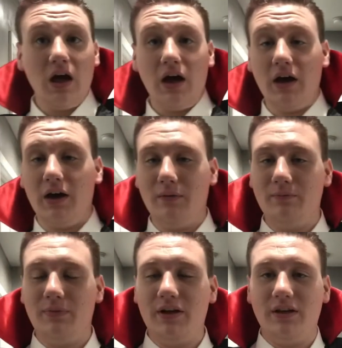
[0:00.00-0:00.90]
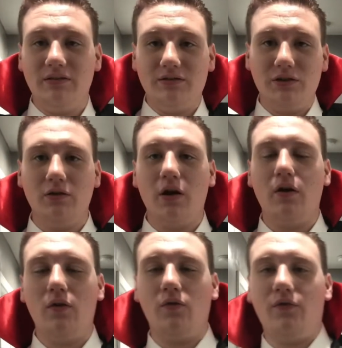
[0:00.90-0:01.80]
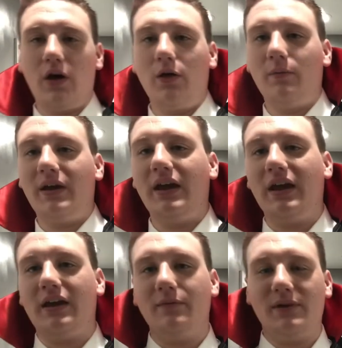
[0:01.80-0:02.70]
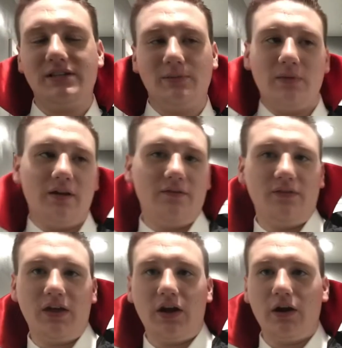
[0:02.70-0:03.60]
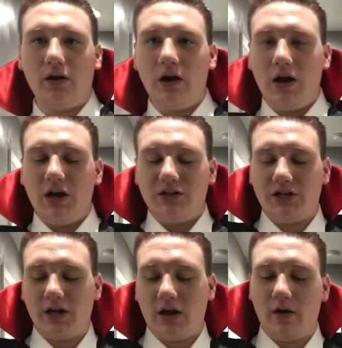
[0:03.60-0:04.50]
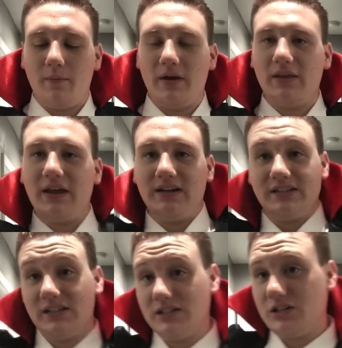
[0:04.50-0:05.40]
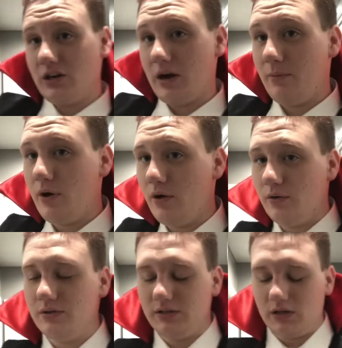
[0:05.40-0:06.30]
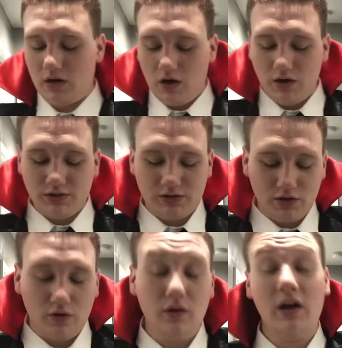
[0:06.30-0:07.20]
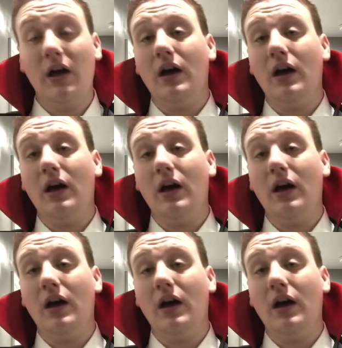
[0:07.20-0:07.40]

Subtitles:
But do go follow me, give me some love there. Check out my latest Instagram post. Also,